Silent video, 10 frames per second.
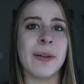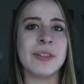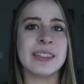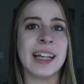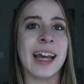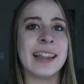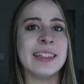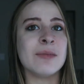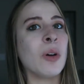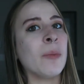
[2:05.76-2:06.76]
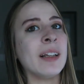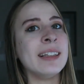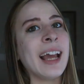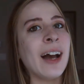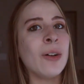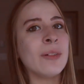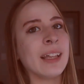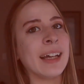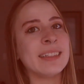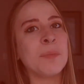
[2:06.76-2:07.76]
I will say at this moment now
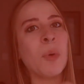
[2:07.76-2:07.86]
that